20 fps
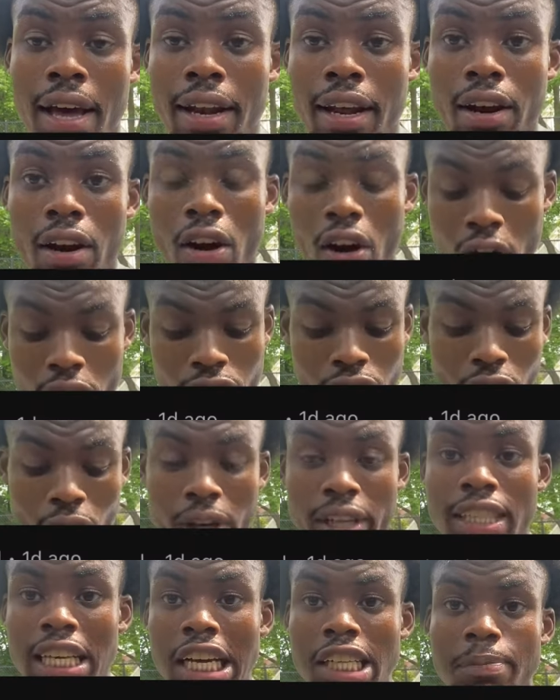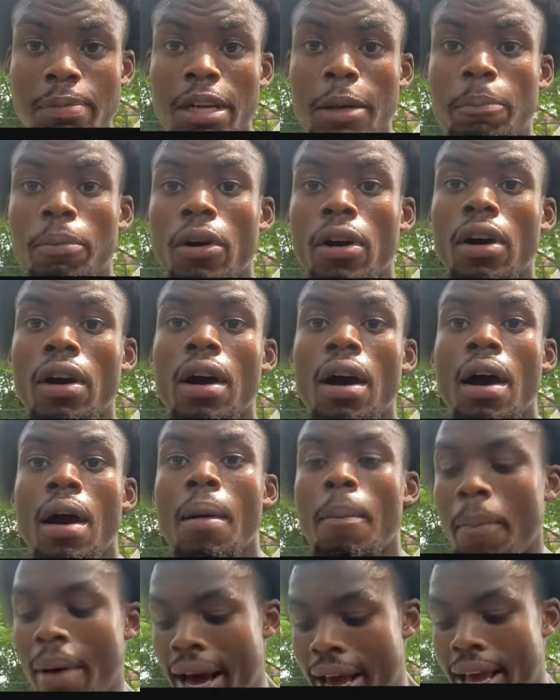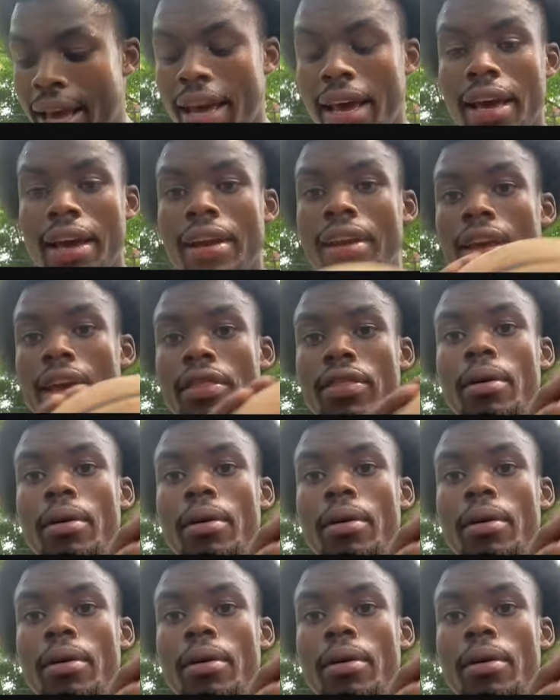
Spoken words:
then also he tells me to put my hand in the